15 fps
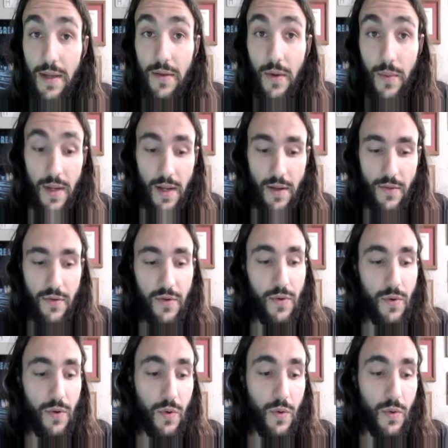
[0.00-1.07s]
get donated
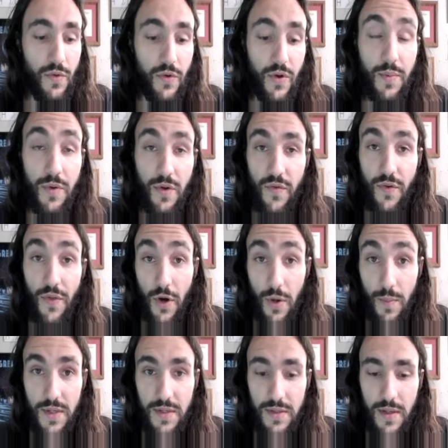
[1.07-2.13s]
to the Crypto for the
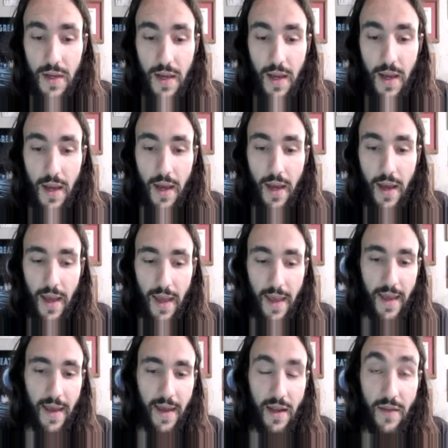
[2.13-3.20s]
Homeless.
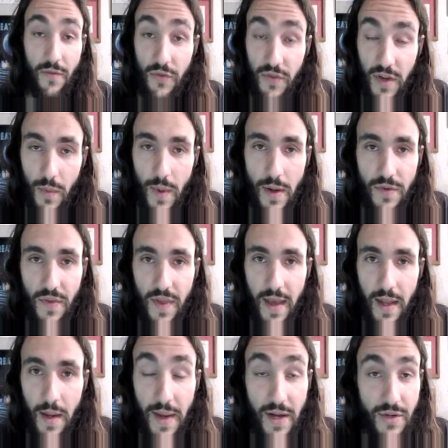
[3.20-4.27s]
And if you stick around to the
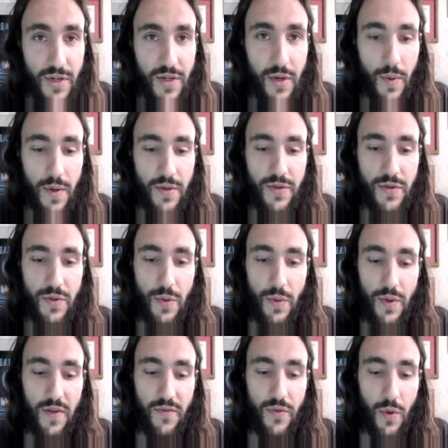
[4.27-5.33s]
end, I'm actually going
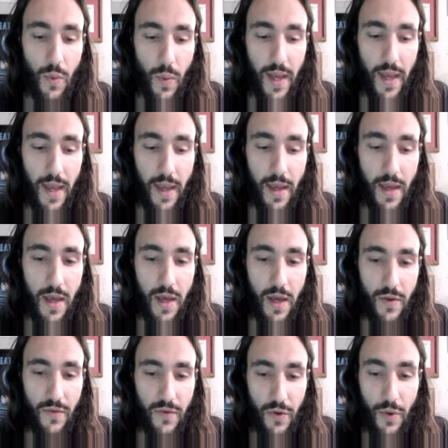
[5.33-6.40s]
to give you a way
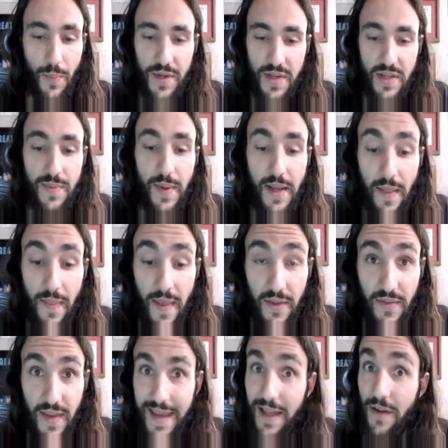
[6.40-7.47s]
to participate in
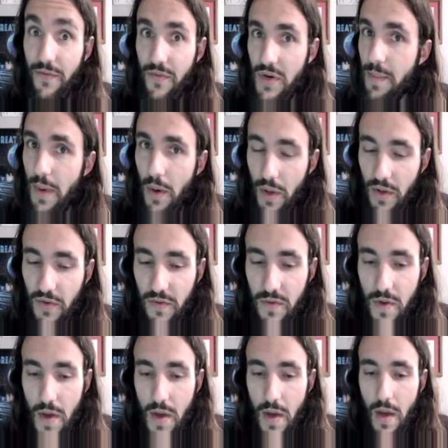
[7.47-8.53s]
this and get a free bonus.
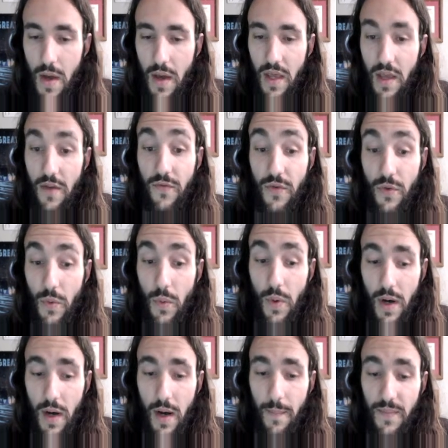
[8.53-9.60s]
If you
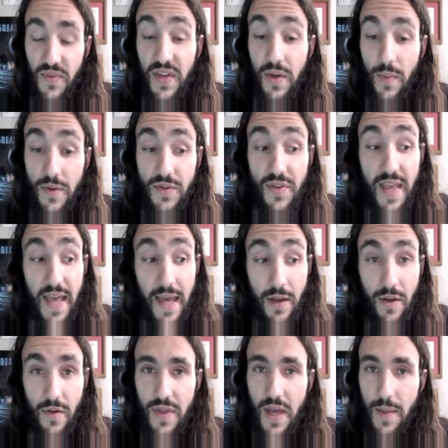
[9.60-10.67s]
stick around to the
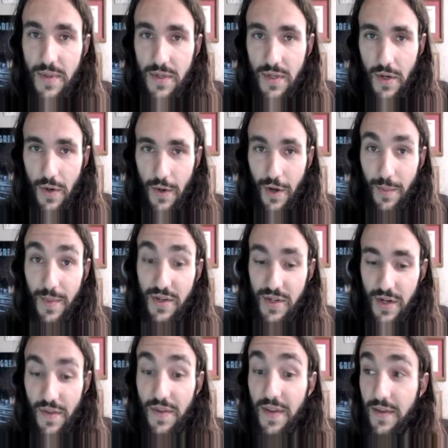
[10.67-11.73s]
end of the episode, I'll be
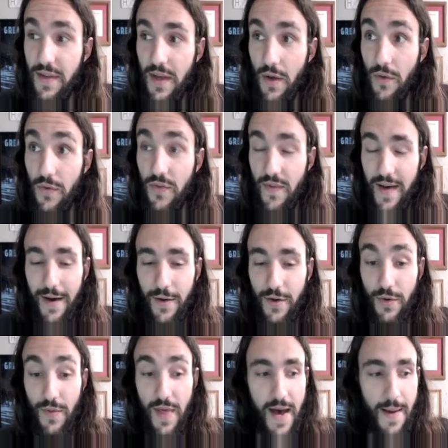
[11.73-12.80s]
sharing the details of how
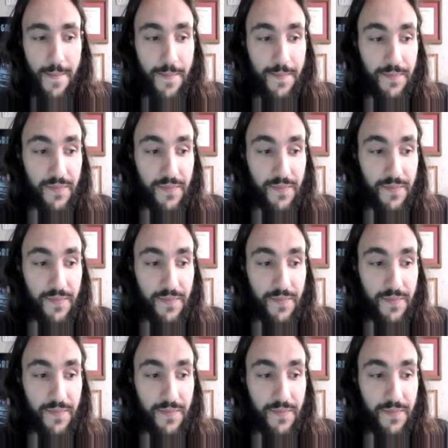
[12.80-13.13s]
to do that.